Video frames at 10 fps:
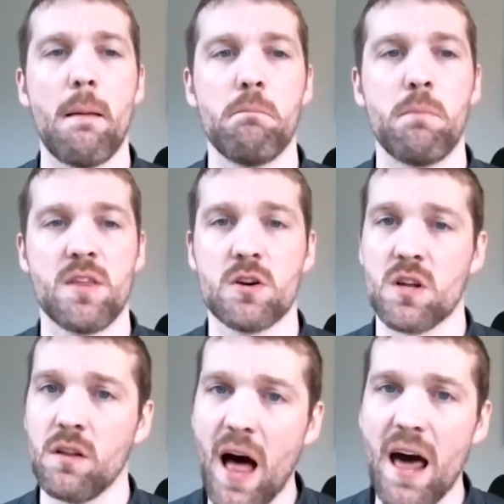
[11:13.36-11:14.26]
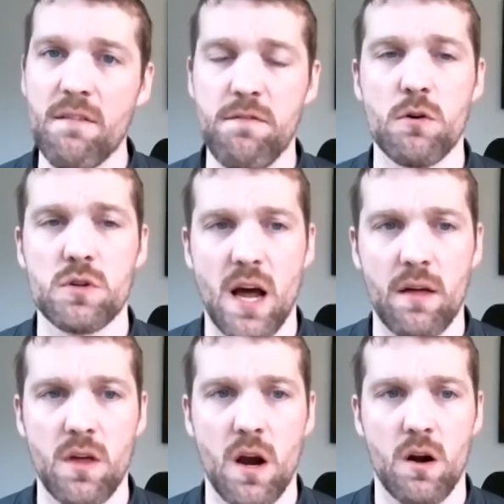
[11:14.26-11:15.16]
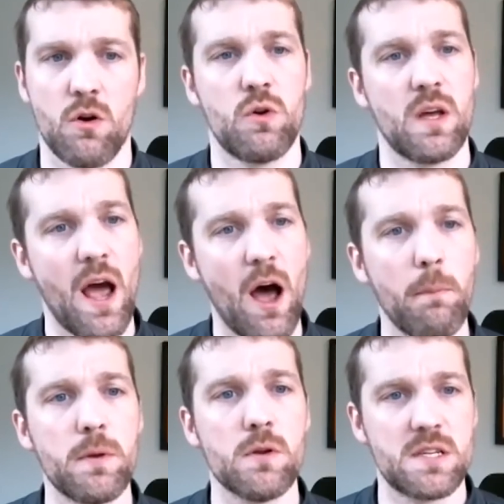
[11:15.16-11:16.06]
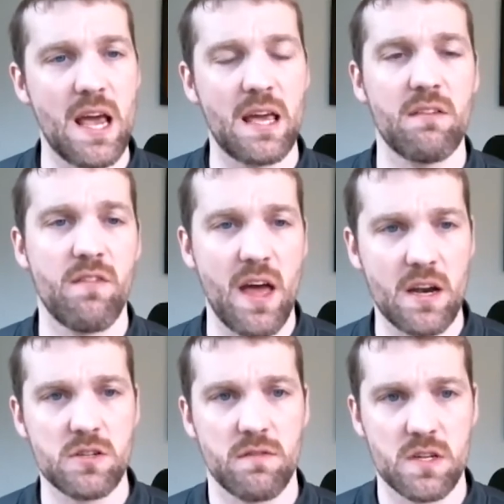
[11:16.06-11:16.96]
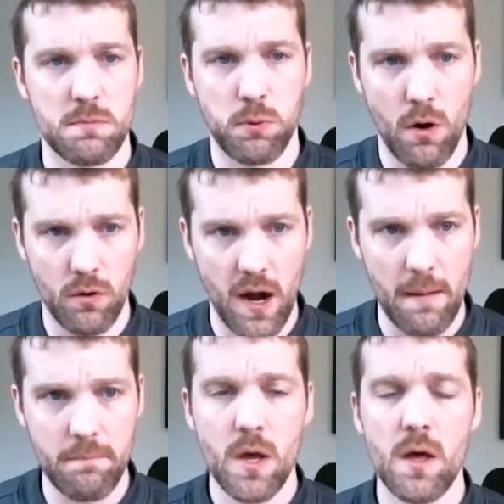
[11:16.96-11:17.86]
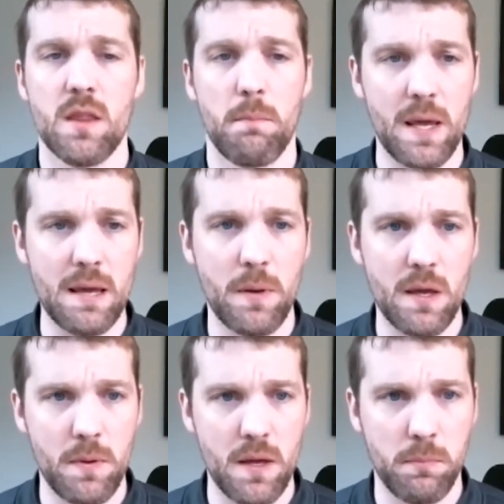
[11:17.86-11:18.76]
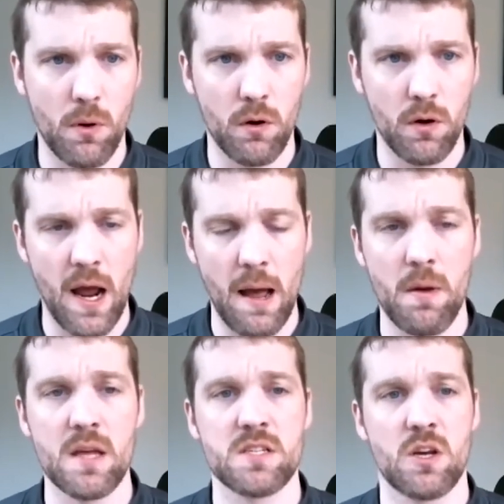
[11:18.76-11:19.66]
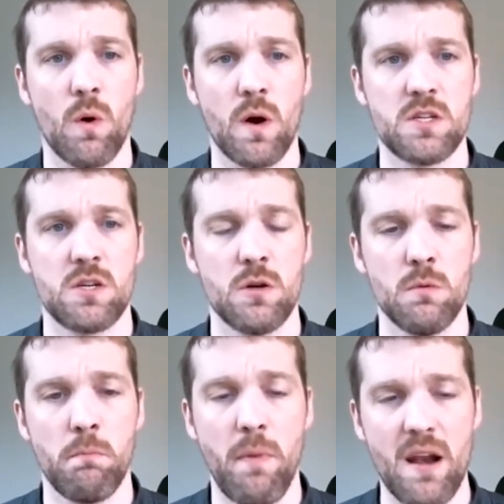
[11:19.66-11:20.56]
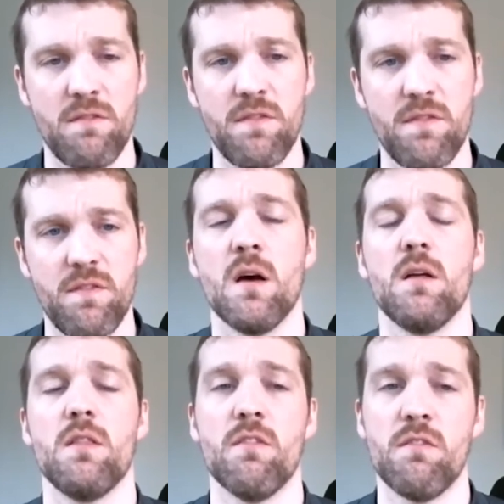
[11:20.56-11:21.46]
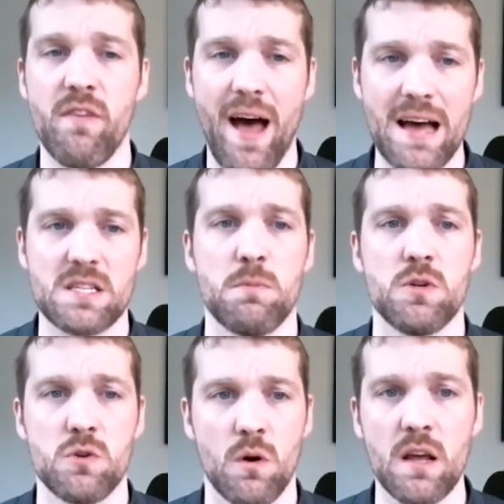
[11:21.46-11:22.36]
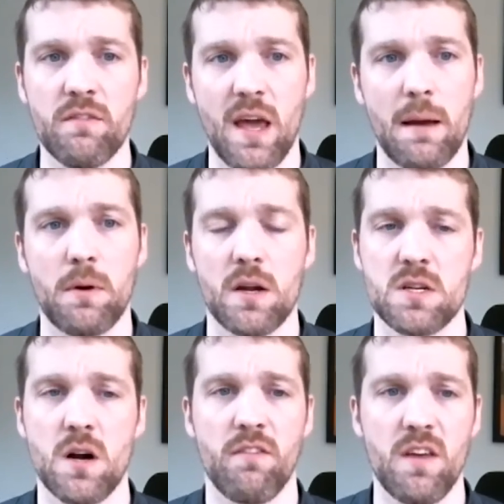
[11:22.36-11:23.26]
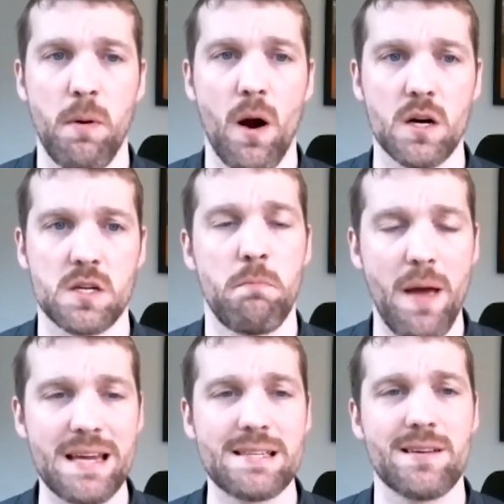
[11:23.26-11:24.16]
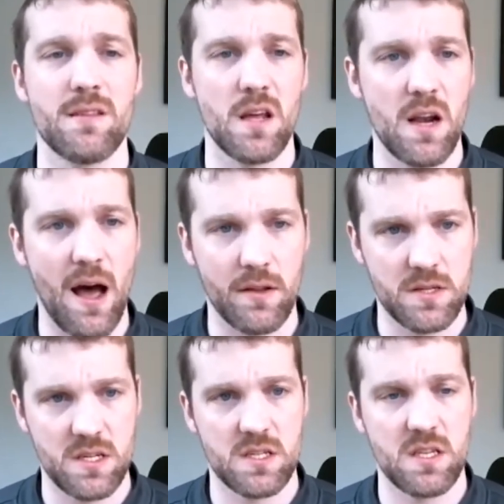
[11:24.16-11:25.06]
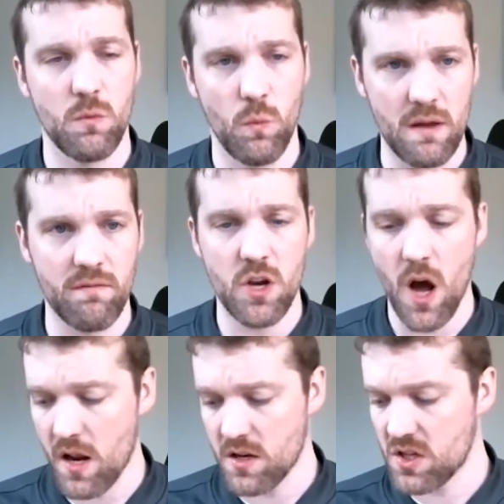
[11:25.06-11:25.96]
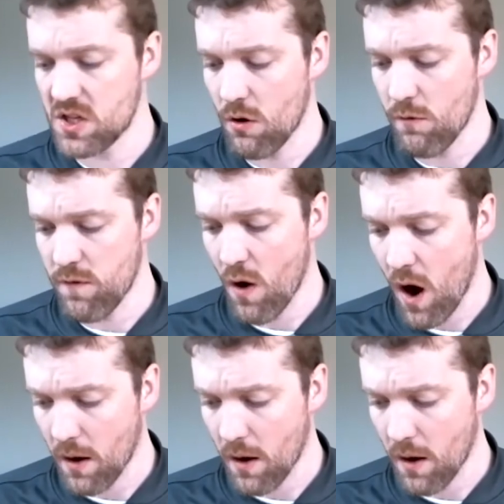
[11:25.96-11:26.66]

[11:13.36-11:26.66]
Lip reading: But there's a lot of folks out there who can help you to take advantage of this program. The PPP program is going to benefit the vast majority of campgrounds and RV parks based on the analysis that we've done so far.